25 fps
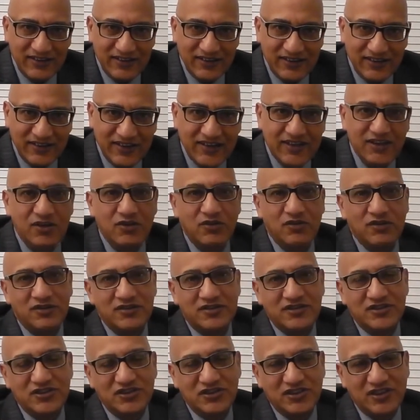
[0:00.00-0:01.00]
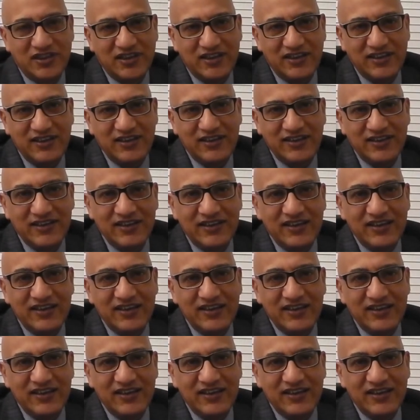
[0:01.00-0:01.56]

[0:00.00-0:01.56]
he or she,